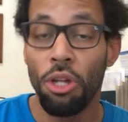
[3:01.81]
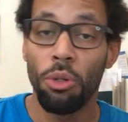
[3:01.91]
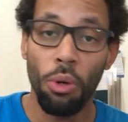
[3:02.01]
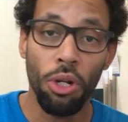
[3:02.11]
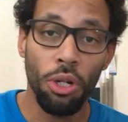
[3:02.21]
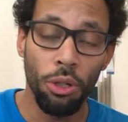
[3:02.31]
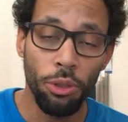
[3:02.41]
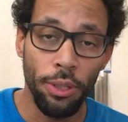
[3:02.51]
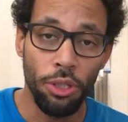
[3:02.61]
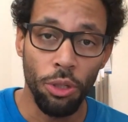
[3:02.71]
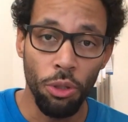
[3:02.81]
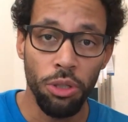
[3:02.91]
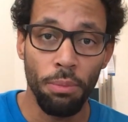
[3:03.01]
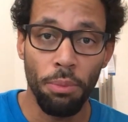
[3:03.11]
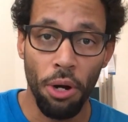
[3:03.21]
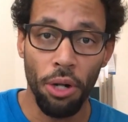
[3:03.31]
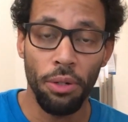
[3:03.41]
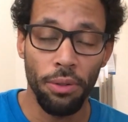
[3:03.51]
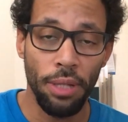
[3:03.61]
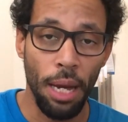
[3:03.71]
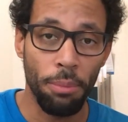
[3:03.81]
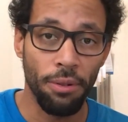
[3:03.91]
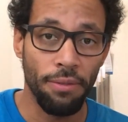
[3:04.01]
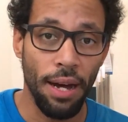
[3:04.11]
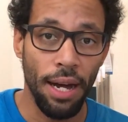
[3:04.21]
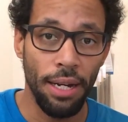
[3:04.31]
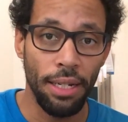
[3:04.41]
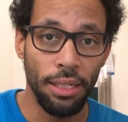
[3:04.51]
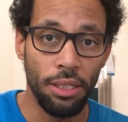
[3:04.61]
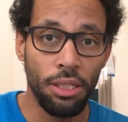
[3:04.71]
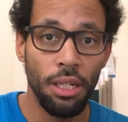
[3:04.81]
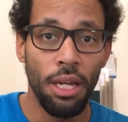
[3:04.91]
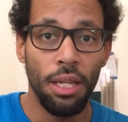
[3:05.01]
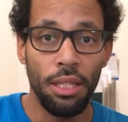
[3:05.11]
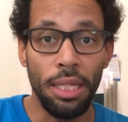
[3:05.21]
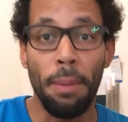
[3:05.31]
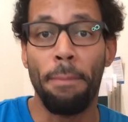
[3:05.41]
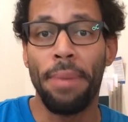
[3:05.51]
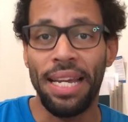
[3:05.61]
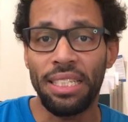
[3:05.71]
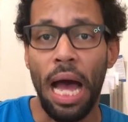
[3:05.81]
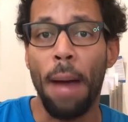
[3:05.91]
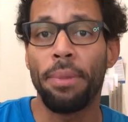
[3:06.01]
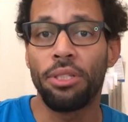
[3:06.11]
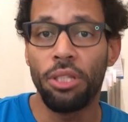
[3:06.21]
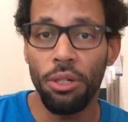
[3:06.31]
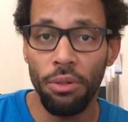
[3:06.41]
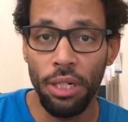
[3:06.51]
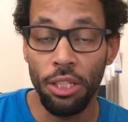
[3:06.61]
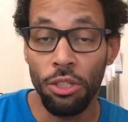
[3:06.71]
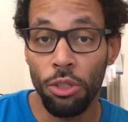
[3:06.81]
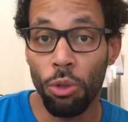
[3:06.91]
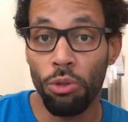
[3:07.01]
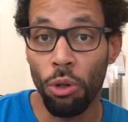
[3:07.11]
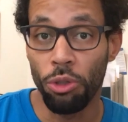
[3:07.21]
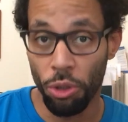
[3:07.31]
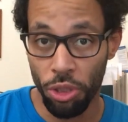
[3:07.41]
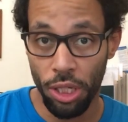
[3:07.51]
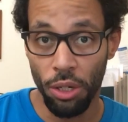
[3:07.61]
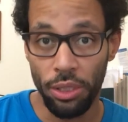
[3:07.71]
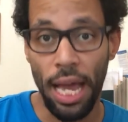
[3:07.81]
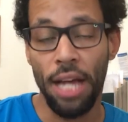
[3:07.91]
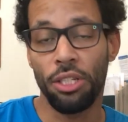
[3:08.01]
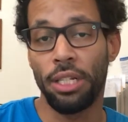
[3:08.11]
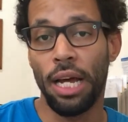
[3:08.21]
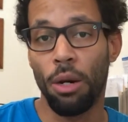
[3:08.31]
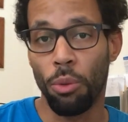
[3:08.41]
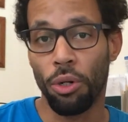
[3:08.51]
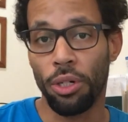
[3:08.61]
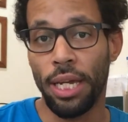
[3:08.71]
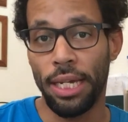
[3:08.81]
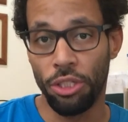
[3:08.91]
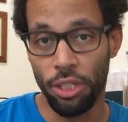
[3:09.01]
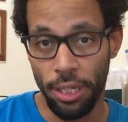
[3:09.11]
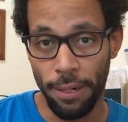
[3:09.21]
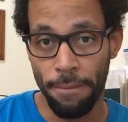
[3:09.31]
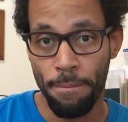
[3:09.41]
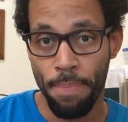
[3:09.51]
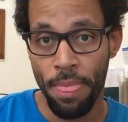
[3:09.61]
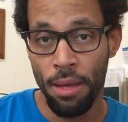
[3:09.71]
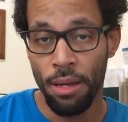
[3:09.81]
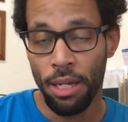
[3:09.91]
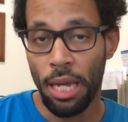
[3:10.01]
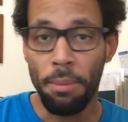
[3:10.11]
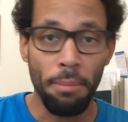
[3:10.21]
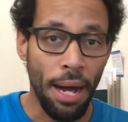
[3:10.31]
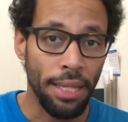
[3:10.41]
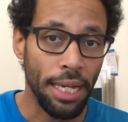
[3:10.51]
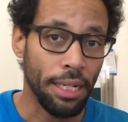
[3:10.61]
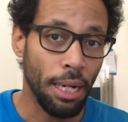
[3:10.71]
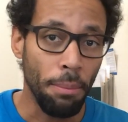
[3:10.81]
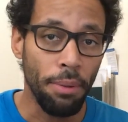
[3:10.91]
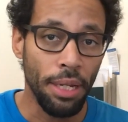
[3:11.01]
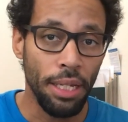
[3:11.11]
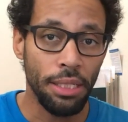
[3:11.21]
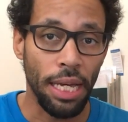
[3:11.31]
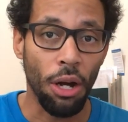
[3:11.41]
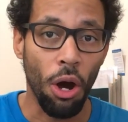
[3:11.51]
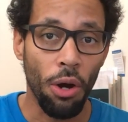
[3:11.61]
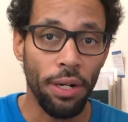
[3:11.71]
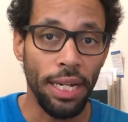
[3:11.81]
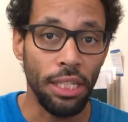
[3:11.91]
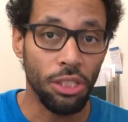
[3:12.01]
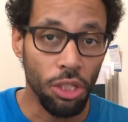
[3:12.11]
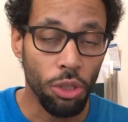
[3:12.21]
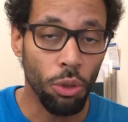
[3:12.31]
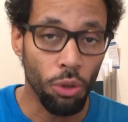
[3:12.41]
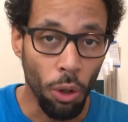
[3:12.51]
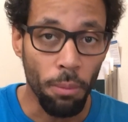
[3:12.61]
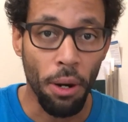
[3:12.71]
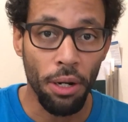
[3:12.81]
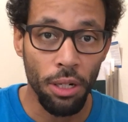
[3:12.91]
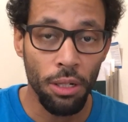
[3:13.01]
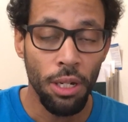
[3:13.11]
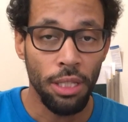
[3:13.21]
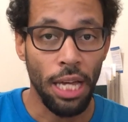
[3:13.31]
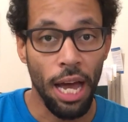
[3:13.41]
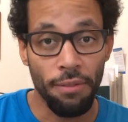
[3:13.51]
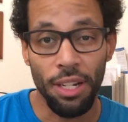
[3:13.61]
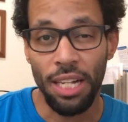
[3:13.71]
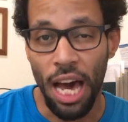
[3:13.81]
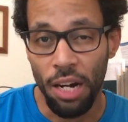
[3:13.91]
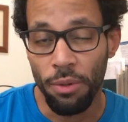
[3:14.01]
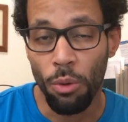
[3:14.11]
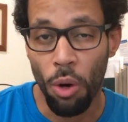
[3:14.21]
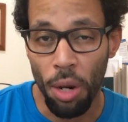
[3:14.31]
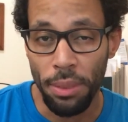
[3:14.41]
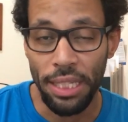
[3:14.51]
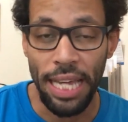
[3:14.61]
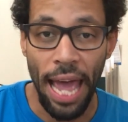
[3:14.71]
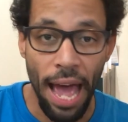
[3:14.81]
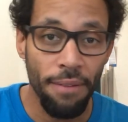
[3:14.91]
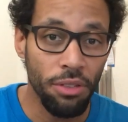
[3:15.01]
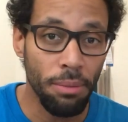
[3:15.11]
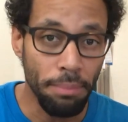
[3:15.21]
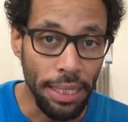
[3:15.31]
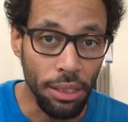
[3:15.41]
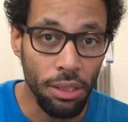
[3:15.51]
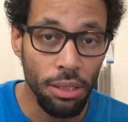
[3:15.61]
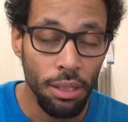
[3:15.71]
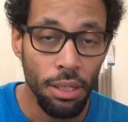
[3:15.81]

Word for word: You want to go to a solution partner that provides the best opportunities to grow your skills as a network engineer. Keep in mind that companies that are a Cisco Gold partner, they have a lot of requirements that they have to meet.